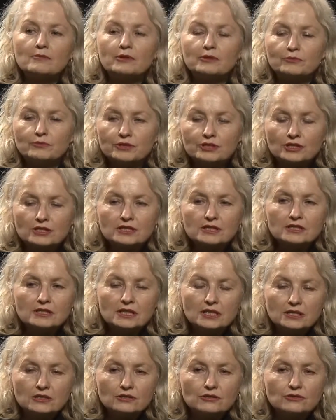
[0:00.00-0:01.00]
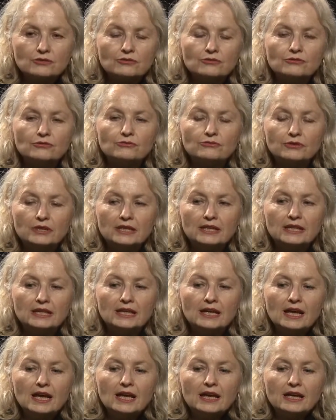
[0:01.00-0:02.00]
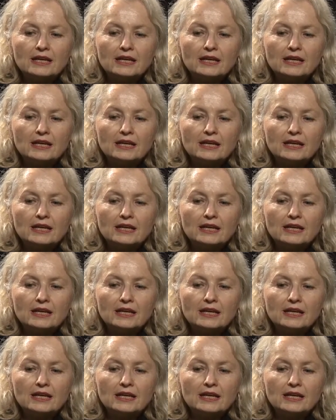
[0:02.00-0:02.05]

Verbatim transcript: but we just need to really